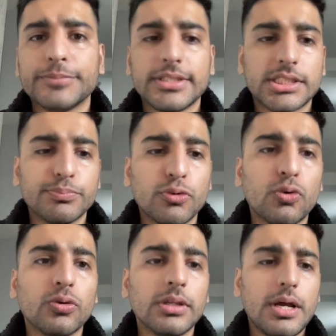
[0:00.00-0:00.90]

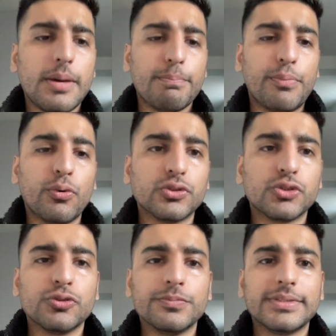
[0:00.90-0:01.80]
Small
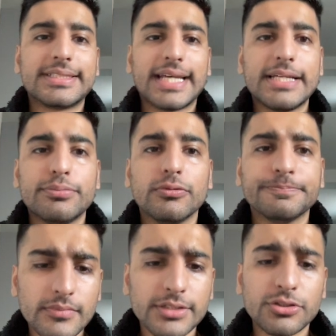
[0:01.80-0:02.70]
boardroom table.
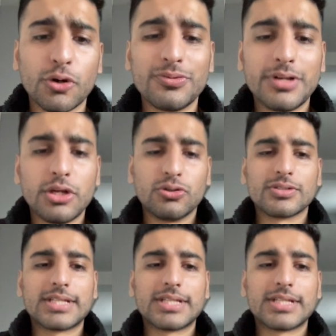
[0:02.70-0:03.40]
So does